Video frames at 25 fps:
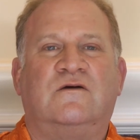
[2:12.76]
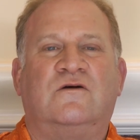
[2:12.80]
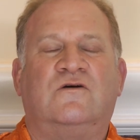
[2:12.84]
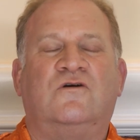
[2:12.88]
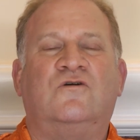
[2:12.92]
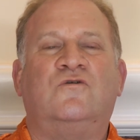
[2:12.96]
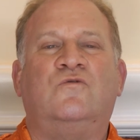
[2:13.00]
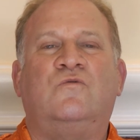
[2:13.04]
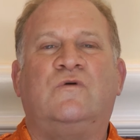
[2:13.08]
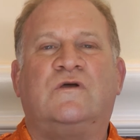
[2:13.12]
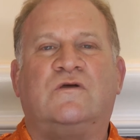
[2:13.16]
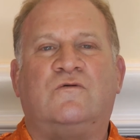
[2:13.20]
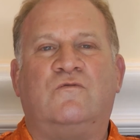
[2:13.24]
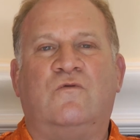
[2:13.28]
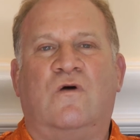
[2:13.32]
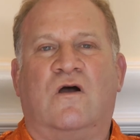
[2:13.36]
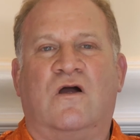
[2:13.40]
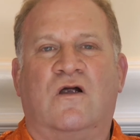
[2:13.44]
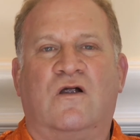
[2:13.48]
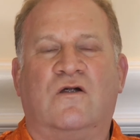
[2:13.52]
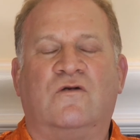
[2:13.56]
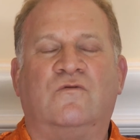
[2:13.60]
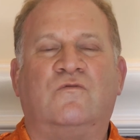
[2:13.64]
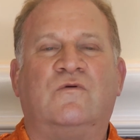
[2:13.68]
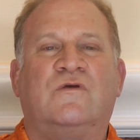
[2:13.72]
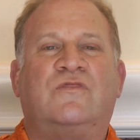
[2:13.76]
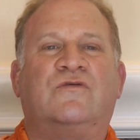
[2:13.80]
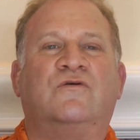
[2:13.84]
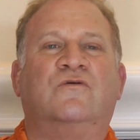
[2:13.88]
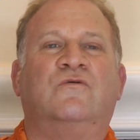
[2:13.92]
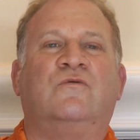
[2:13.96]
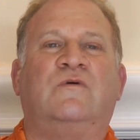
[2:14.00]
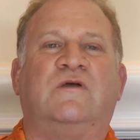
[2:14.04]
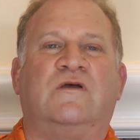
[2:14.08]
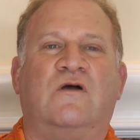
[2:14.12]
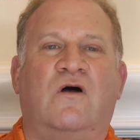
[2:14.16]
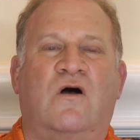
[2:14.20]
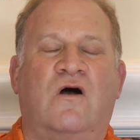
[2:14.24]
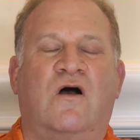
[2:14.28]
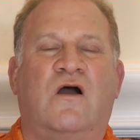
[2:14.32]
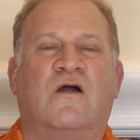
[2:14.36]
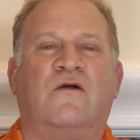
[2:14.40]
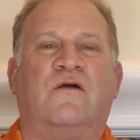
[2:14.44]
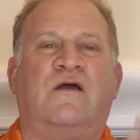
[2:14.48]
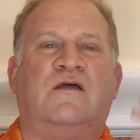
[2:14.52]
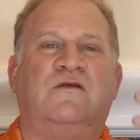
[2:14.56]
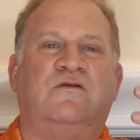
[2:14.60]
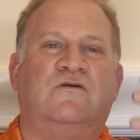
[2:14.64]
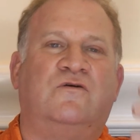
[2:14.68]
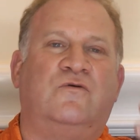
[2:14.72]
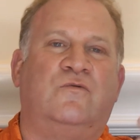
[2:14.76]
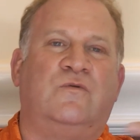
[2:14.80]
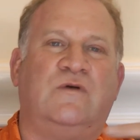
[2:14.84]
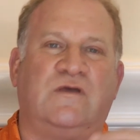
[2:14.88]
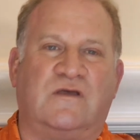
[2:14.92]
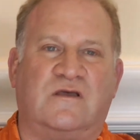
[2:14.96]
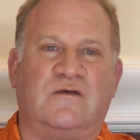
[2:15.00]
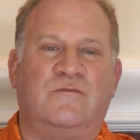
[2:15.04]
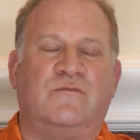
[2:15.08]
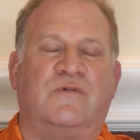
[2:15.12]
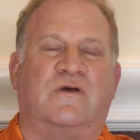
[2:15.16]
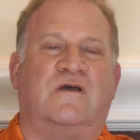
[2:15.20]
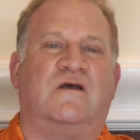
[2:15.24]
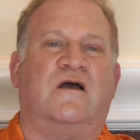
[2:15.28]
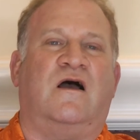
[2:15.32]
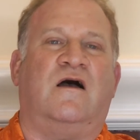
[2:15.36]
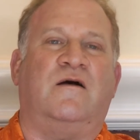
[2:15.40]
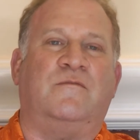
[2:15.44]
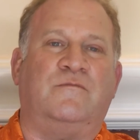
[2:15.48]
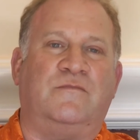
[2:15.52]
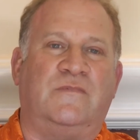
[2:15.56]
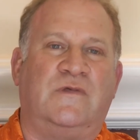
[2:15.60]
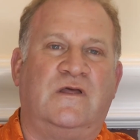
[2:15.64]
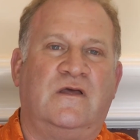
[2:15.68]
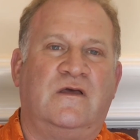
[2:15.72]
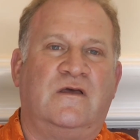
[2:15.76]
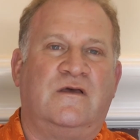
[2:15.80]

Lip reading: who we were with who we are and who we can become,